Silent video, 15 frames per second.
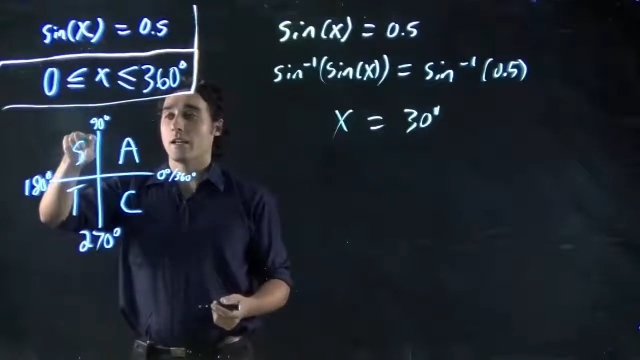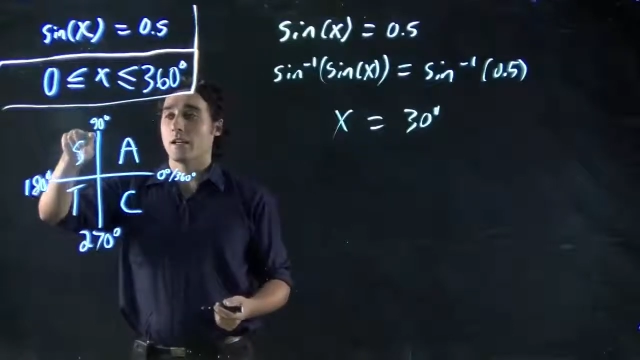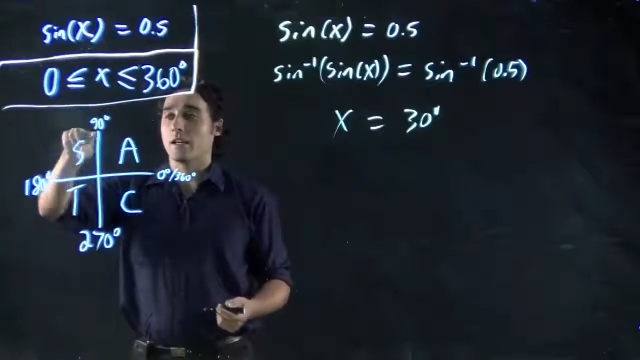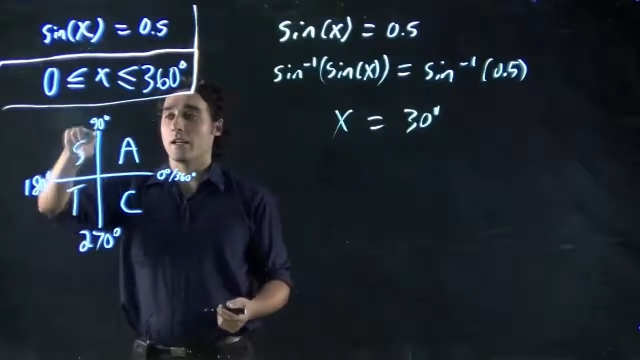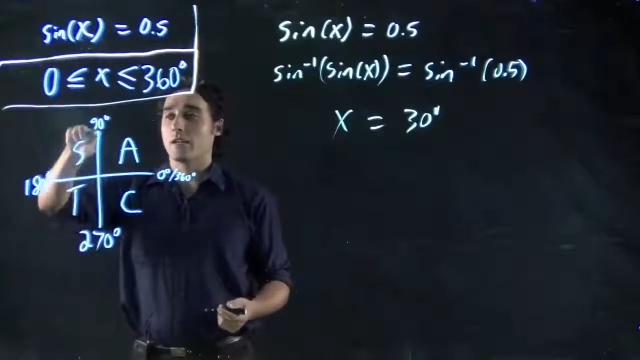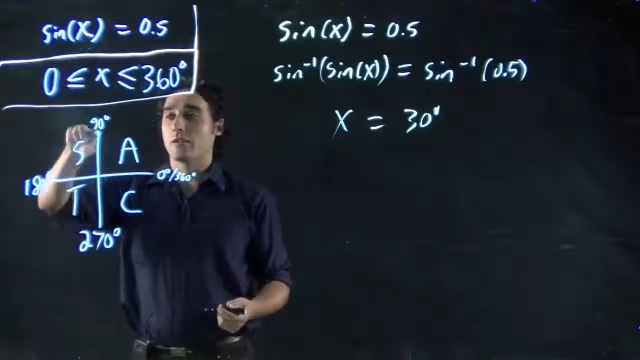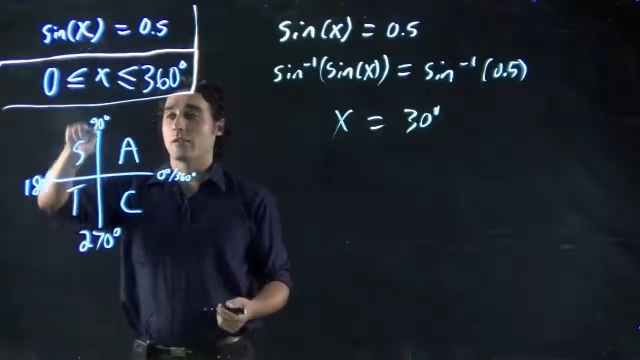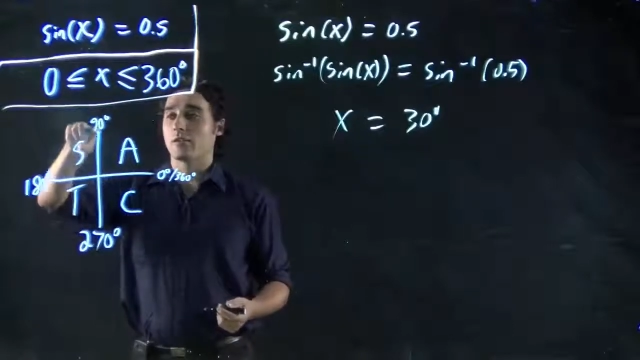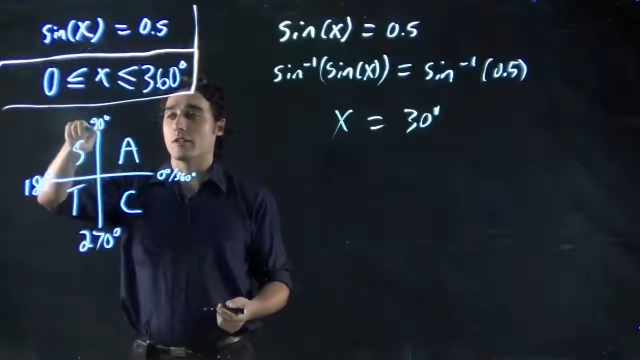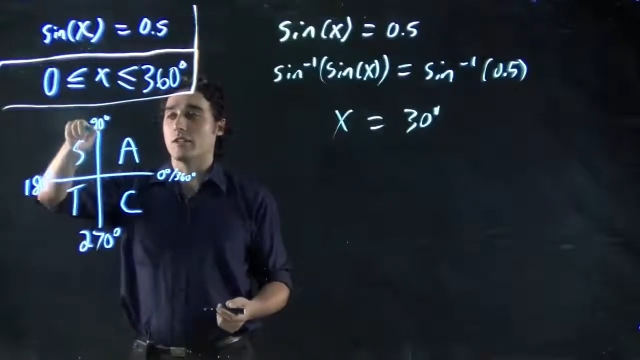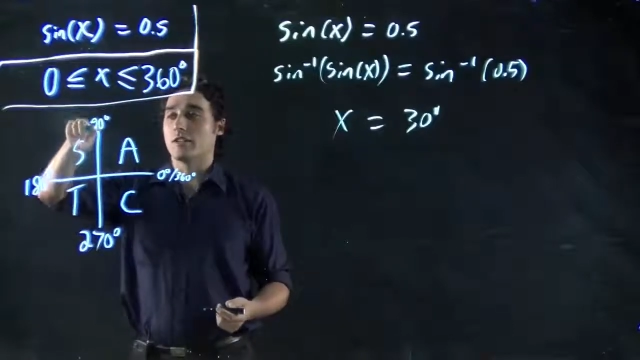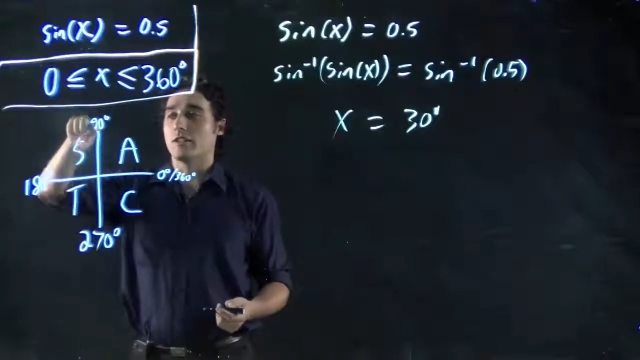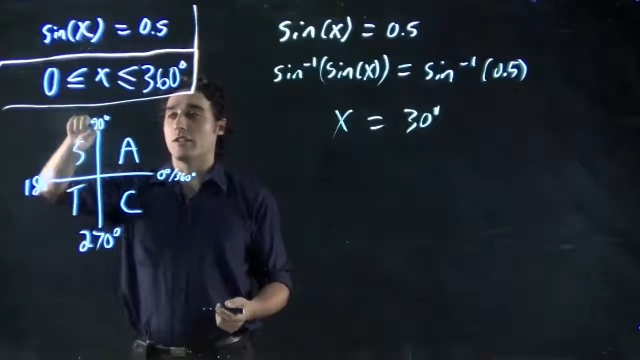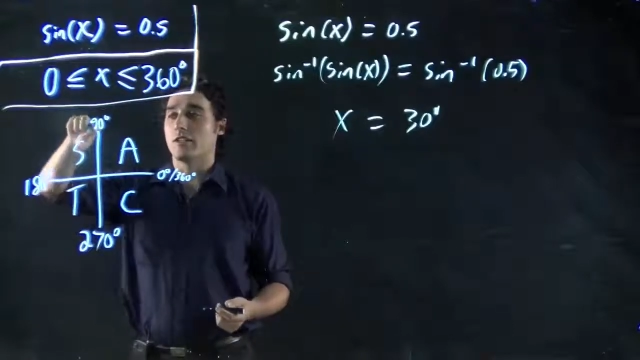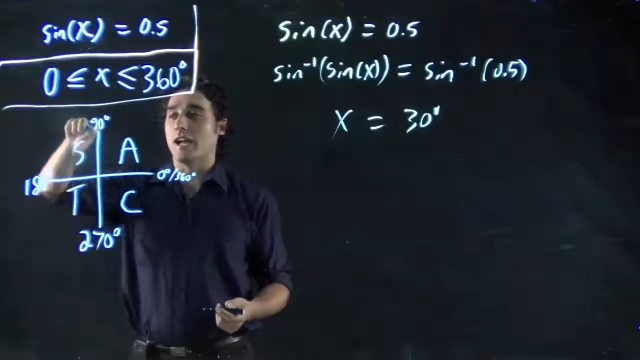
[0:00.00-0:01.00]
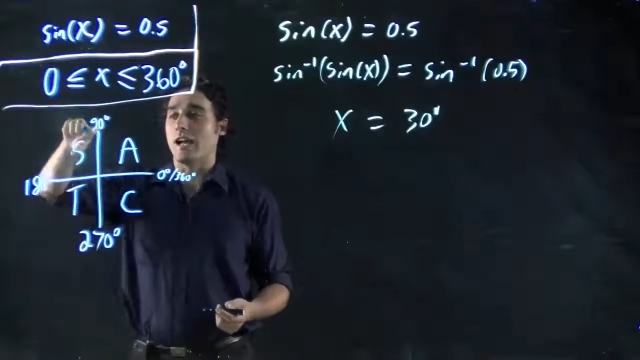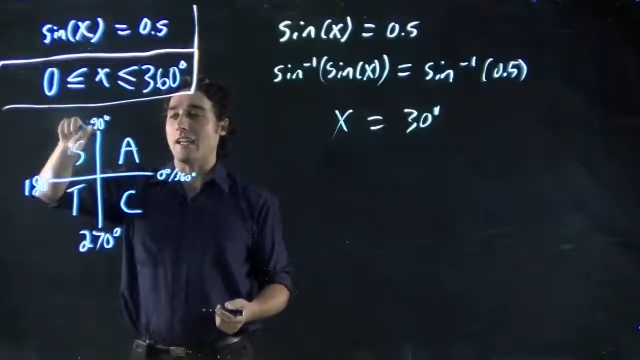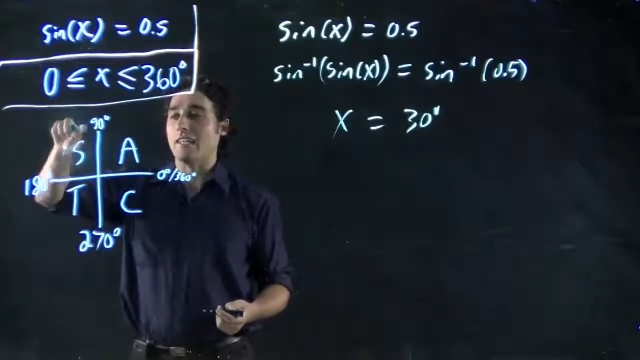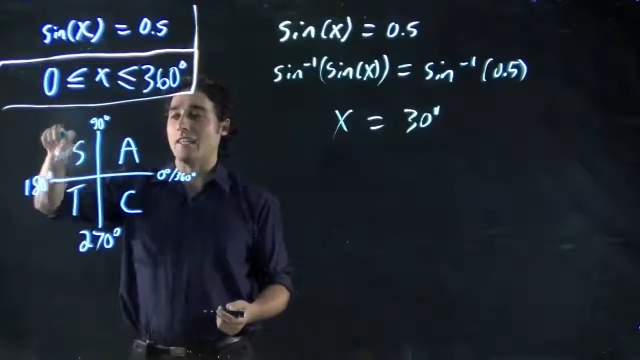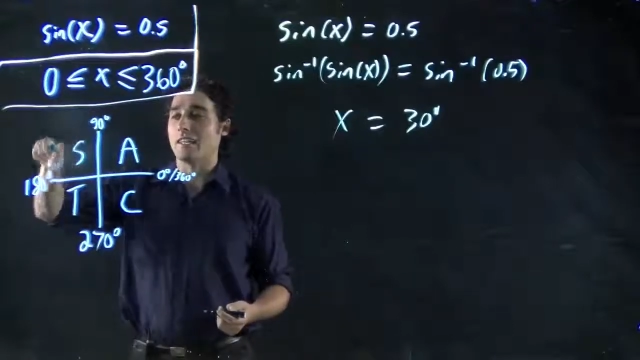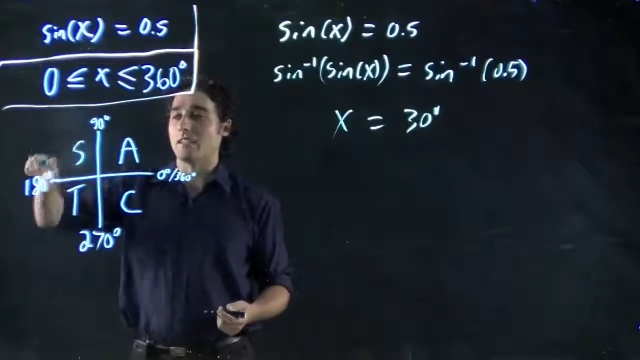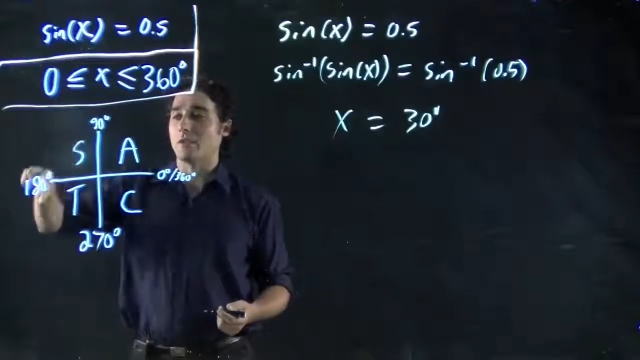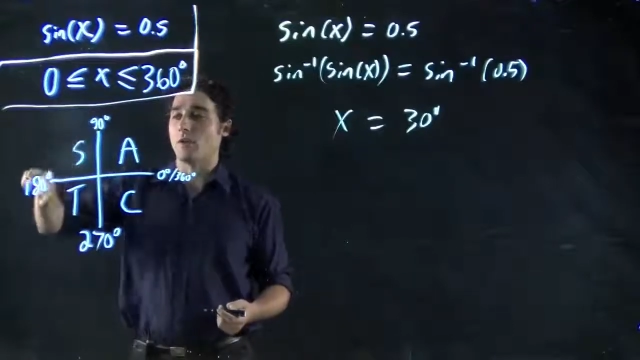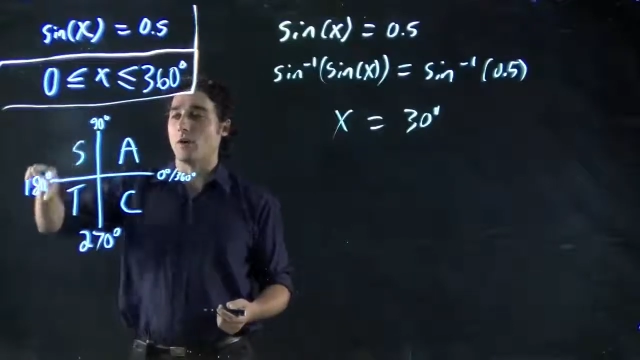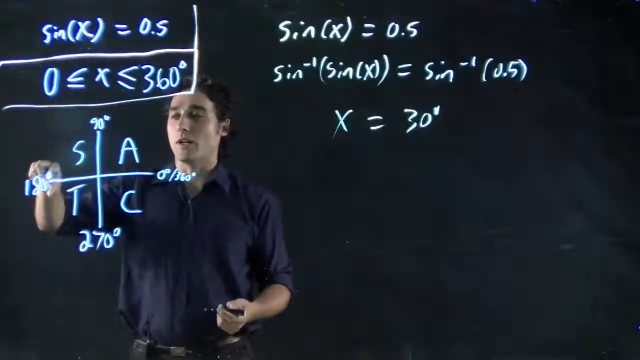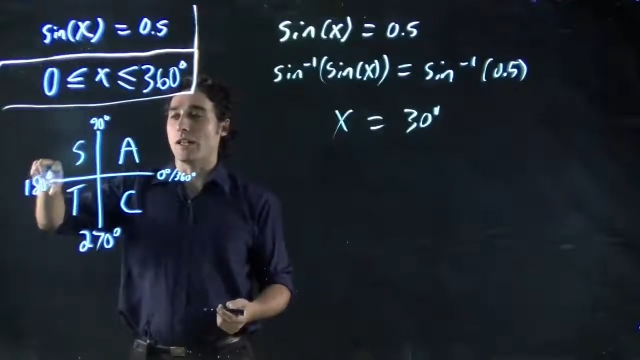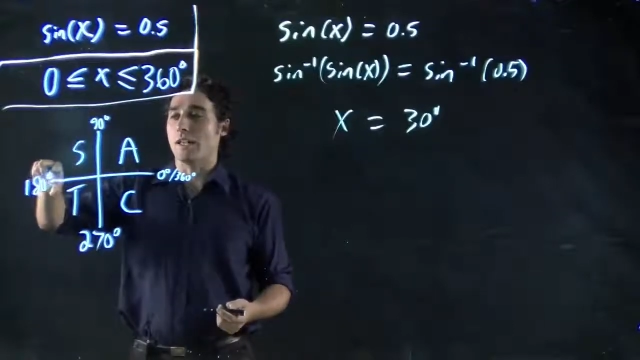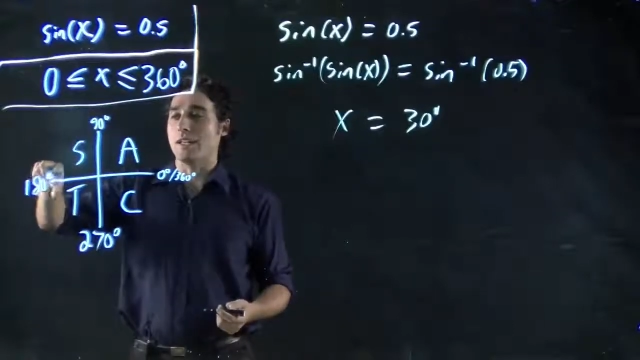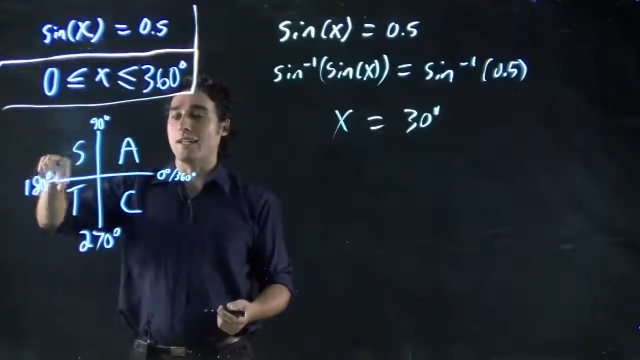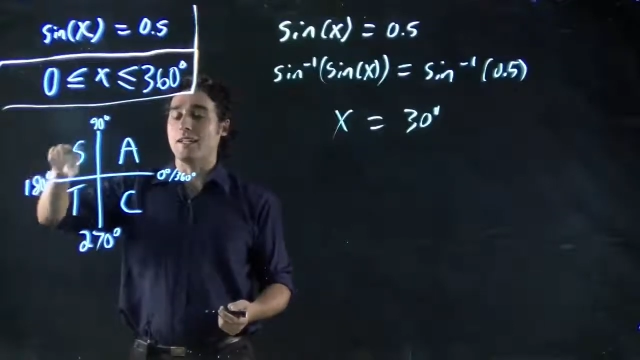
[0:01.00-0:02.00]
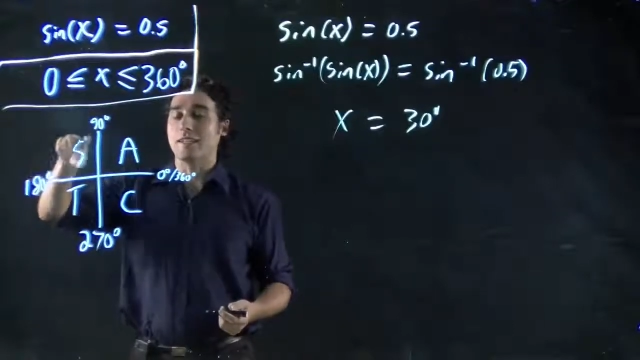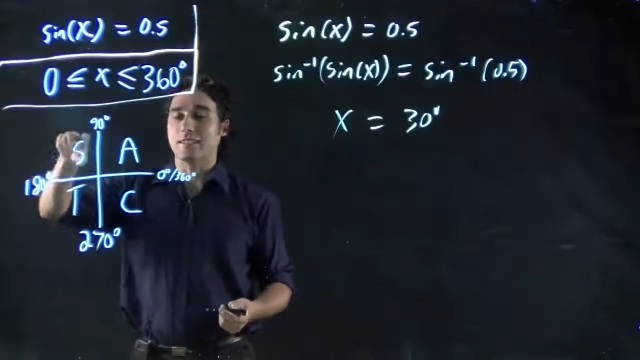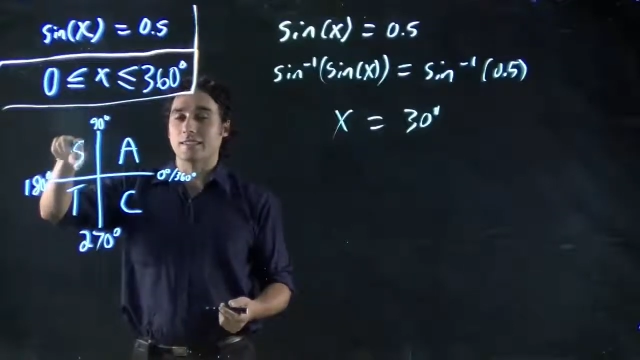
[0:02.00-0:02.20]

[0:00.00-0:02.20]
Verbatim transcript: In the region 90 to 180,